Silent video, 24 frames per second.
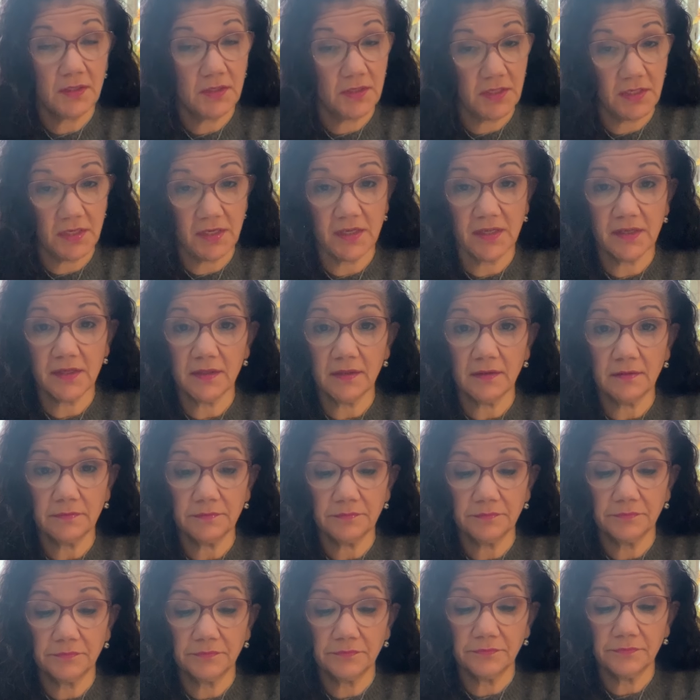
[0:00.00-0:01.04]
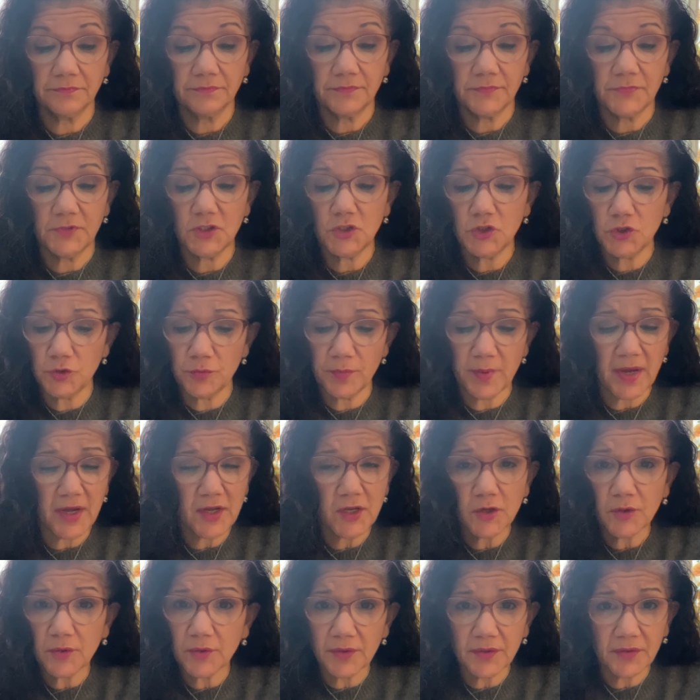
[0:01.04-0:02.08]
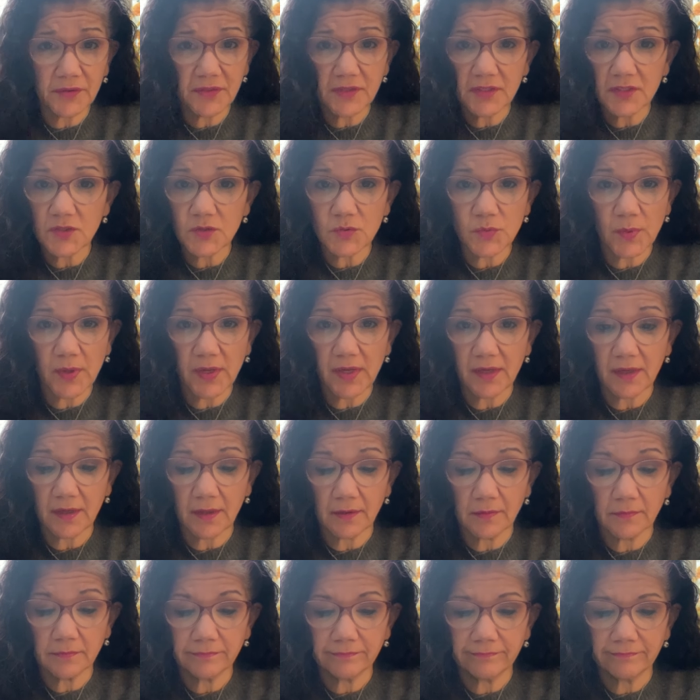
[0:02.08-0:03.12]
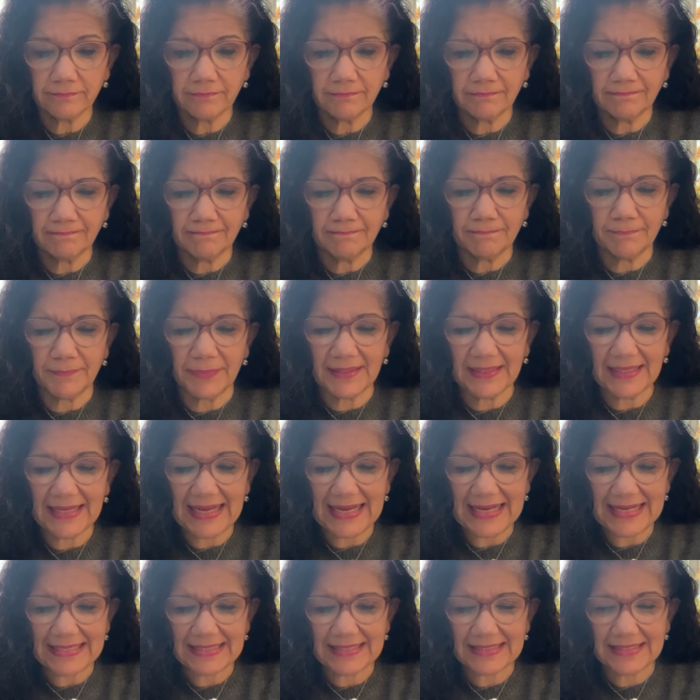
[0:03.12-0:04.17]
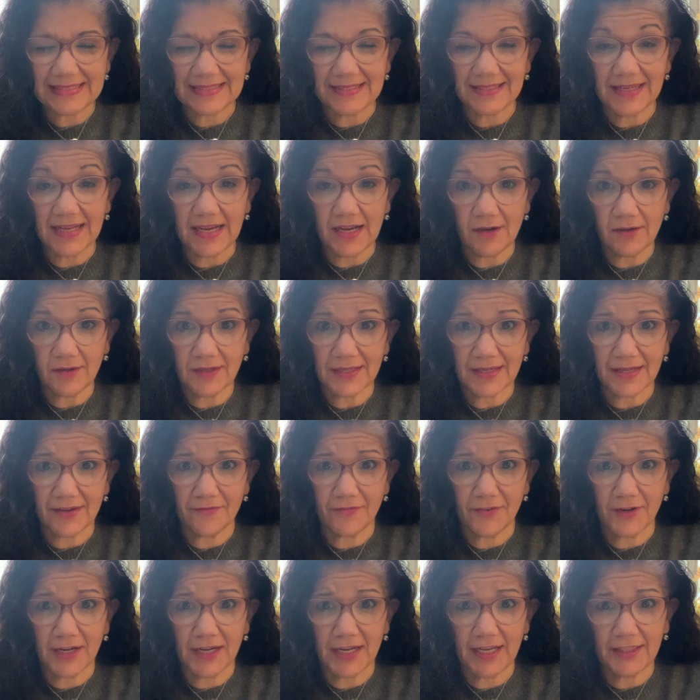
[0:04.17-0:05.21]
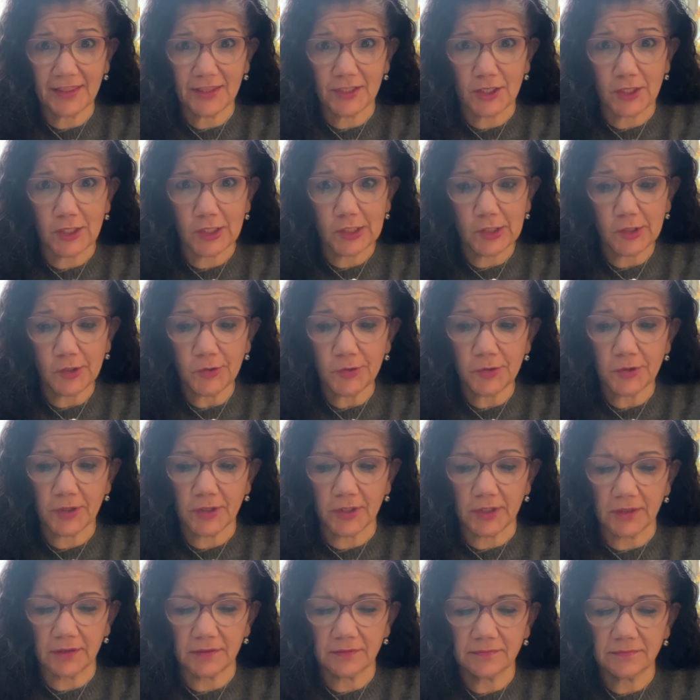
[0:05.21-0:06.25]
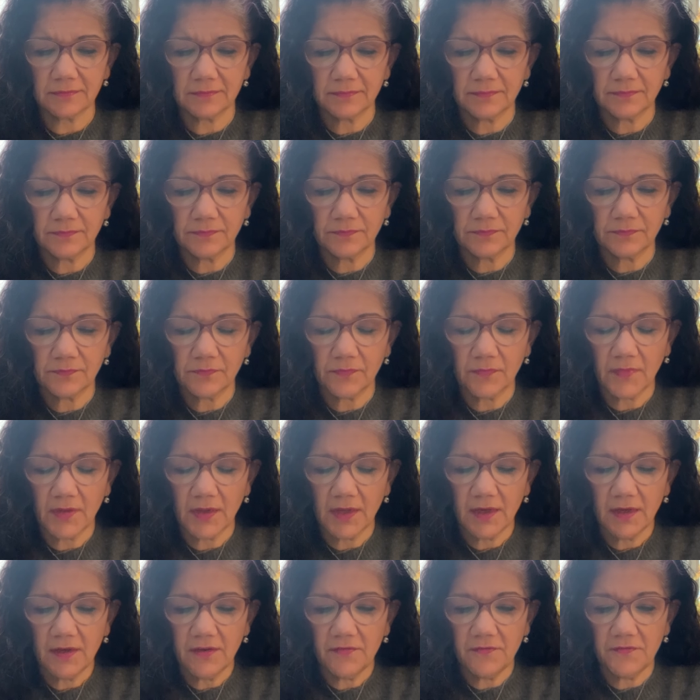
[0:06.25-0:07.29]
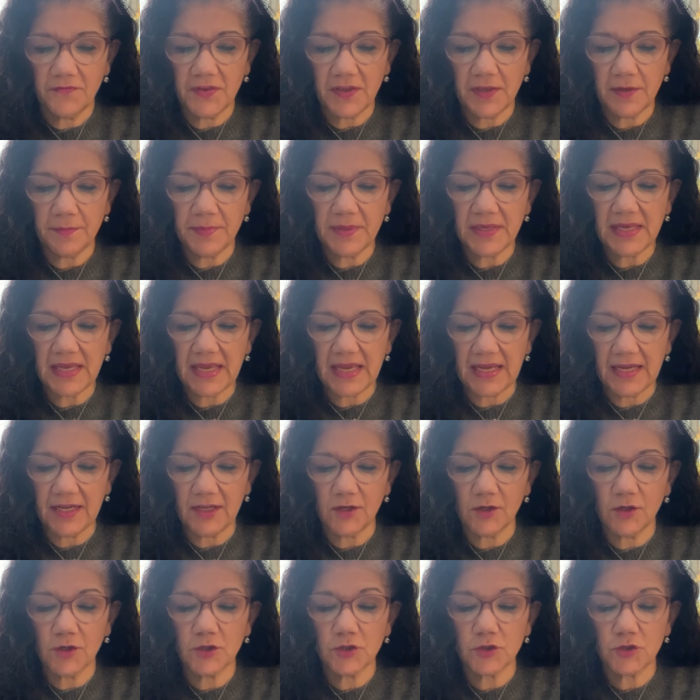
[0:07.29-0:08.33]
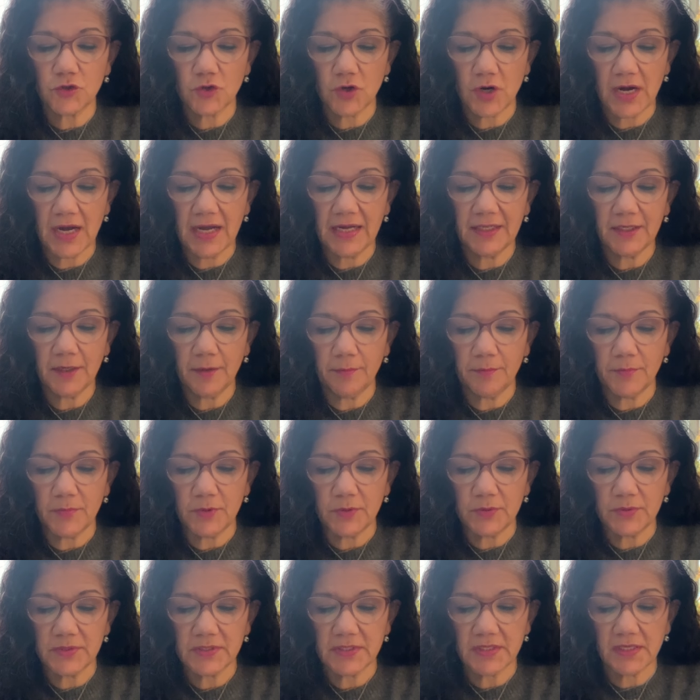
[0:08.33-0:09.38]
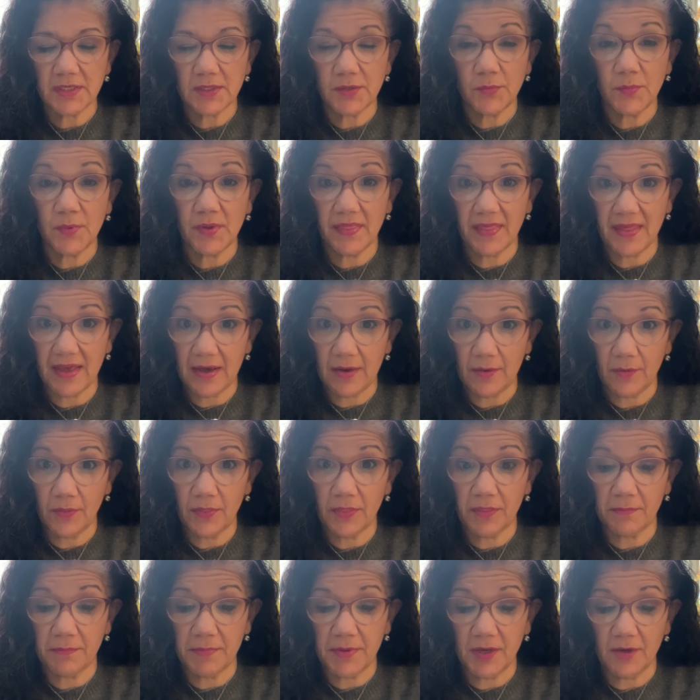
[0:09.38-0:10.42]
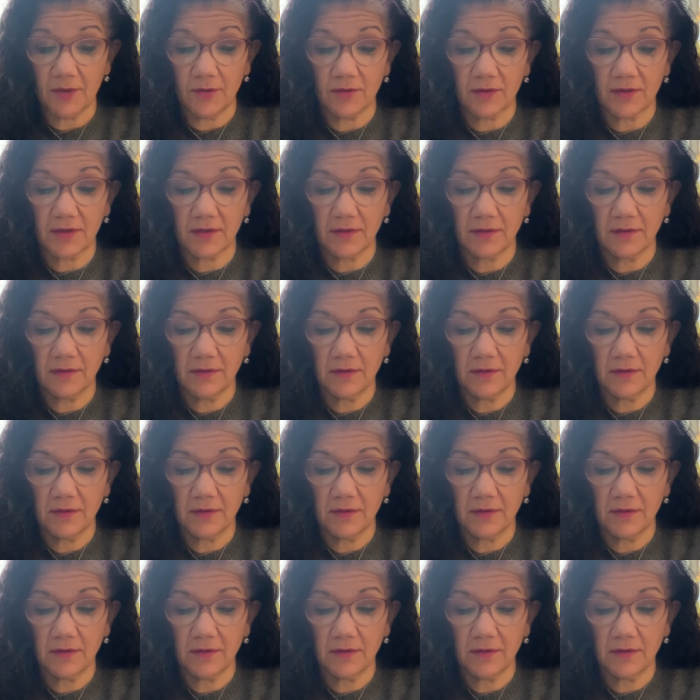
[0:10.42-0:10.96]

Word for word: Dear, did you buy yogurt this week? Blasted, how could I forget the yogurt? Phoebe ate her dried up muesli without the milk.